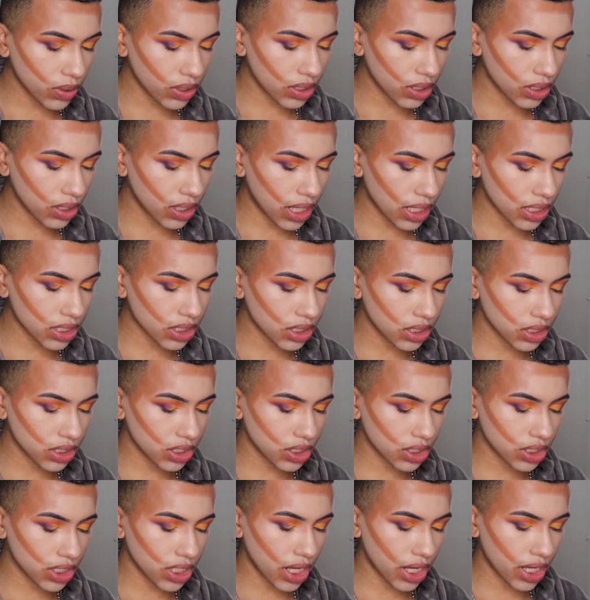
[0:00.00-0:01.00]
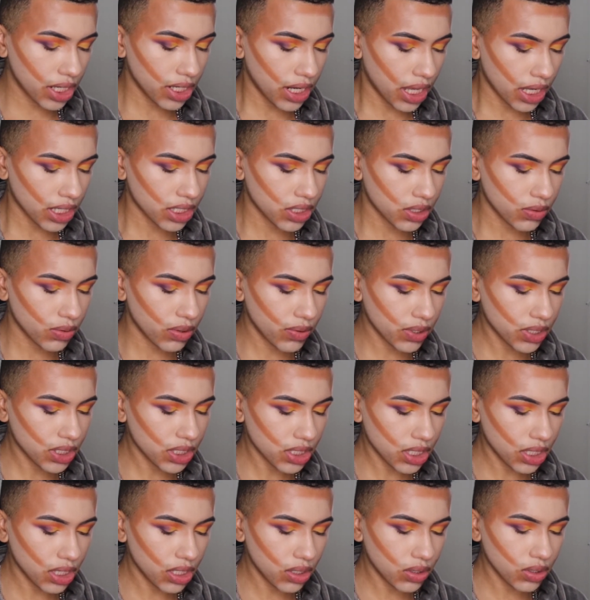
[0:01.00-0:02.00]
with the next shade next to it, which
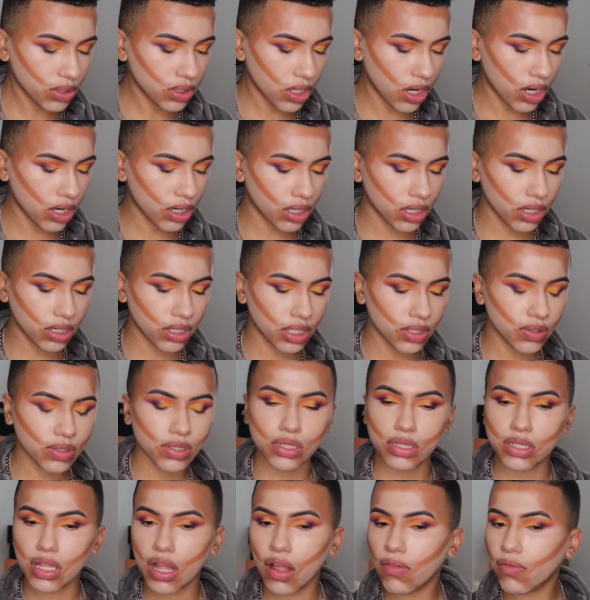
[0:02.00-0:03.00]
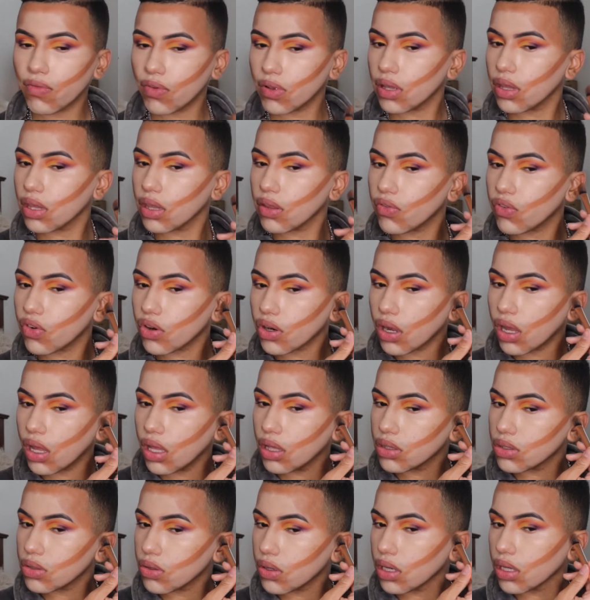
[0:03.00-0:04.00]
is a little darker. This one's definitely for
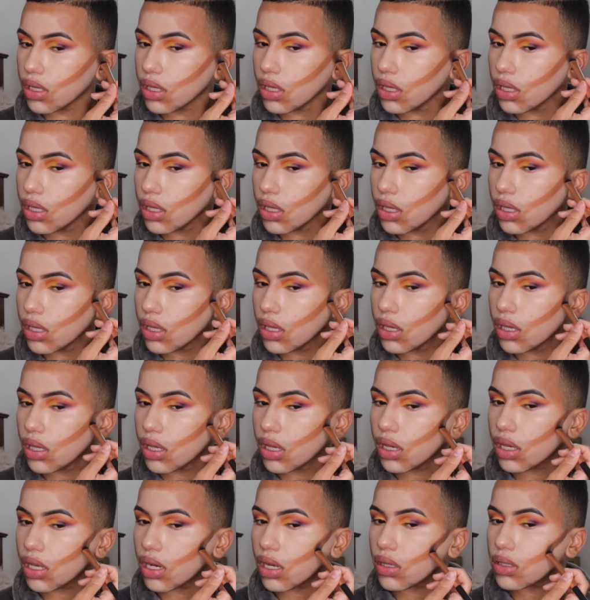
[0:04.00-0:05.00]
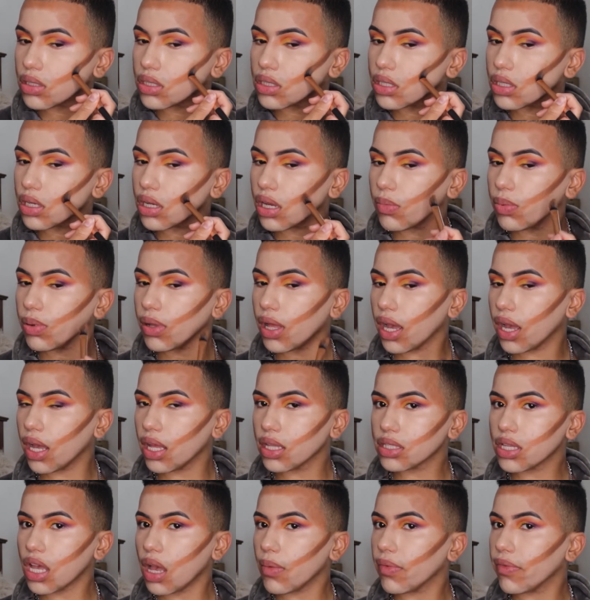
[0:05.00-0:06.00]
contouring, and I'm just gonna apply
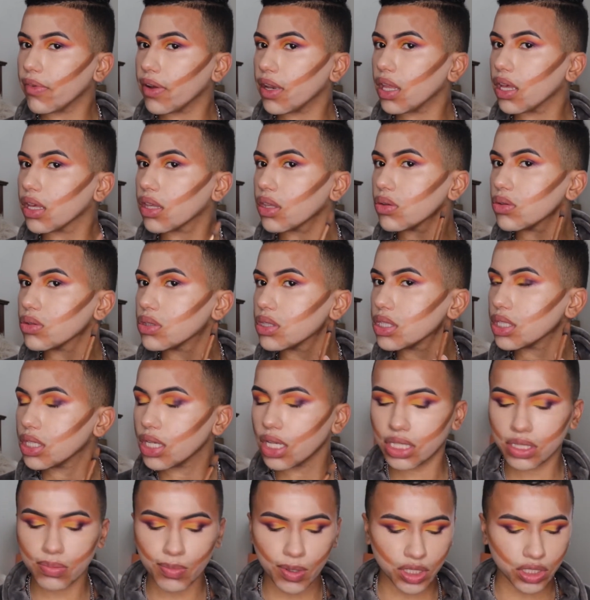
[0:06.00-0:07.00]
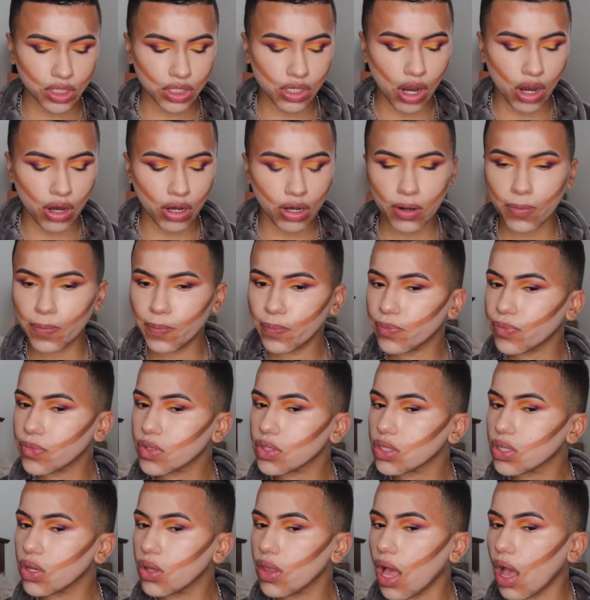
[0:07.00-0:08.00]
on top of it. Like you see, it's much darker,
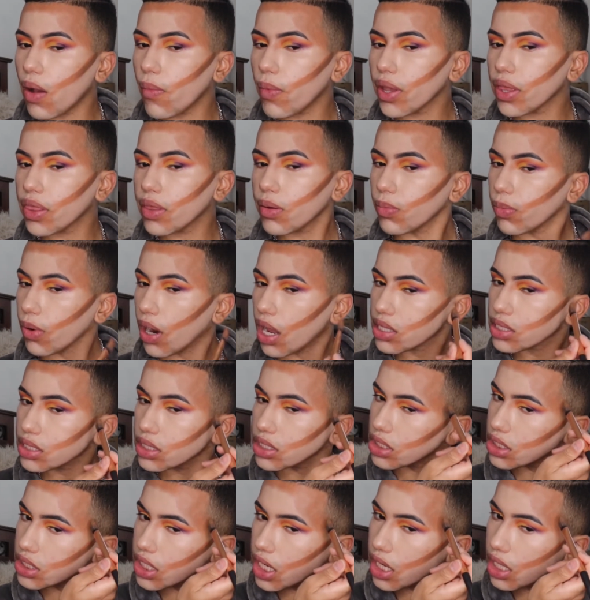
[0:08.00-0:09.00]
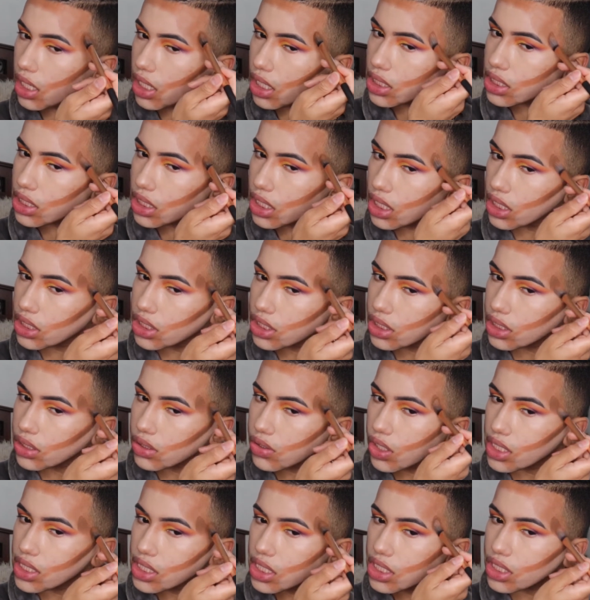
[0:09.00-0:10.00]
so that way the bronzing shade is a nice
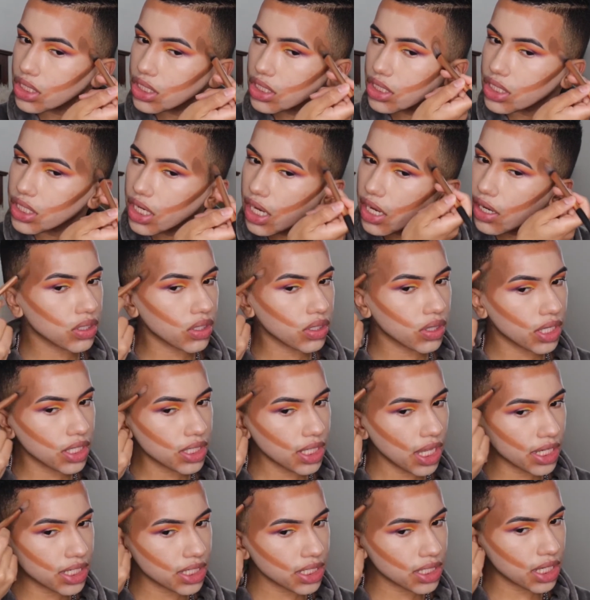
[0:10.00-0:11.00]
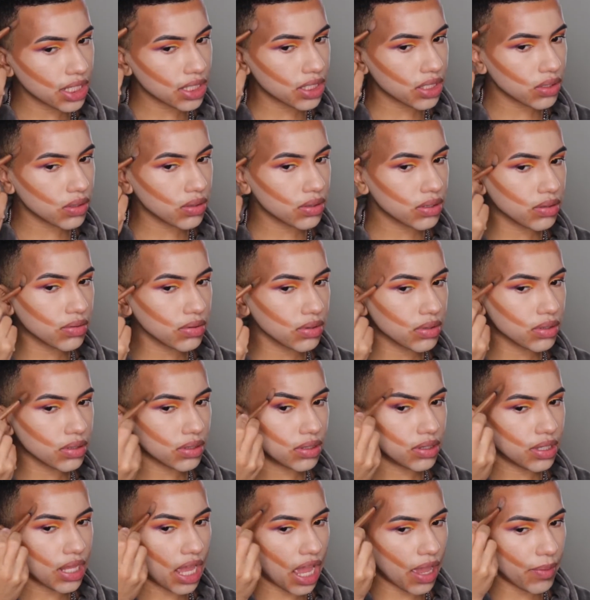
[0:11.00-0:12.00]
transition shade. So this, I just like to
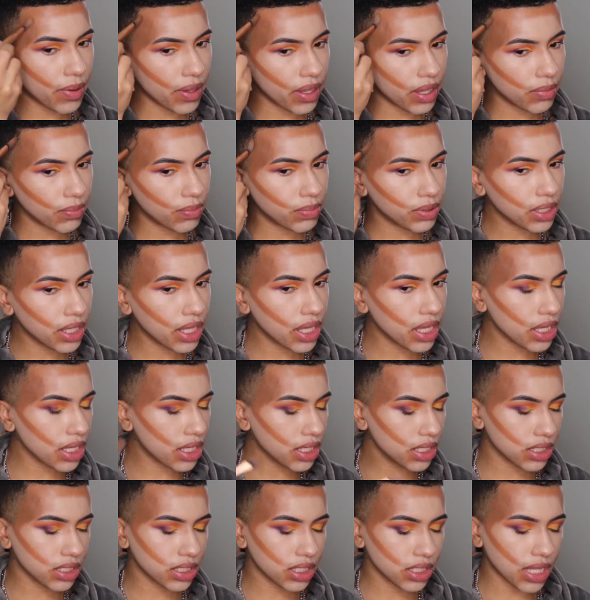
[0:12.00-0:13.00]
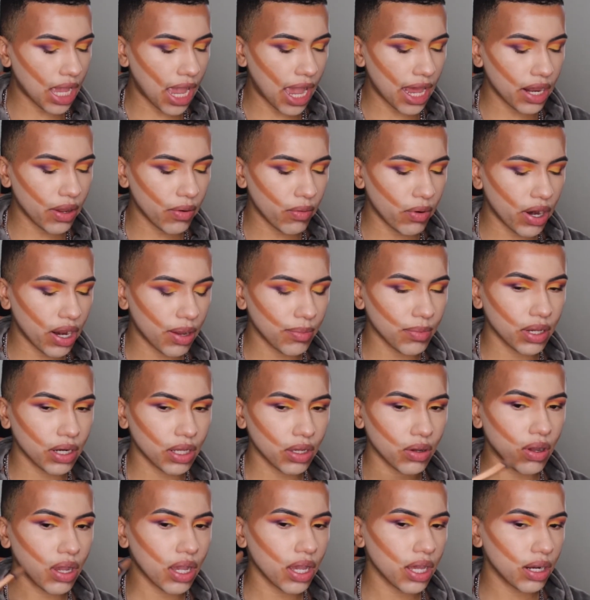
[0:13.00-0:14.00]
dab it in place, just add it where I'm gonna
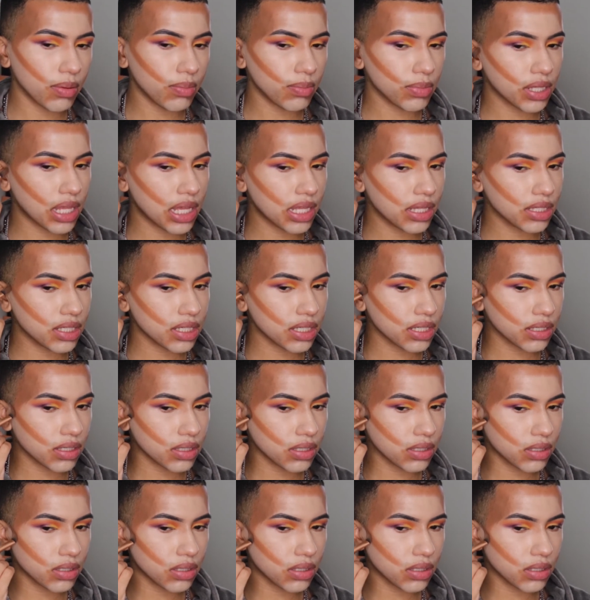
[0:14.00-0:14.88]
go ahead and blend it,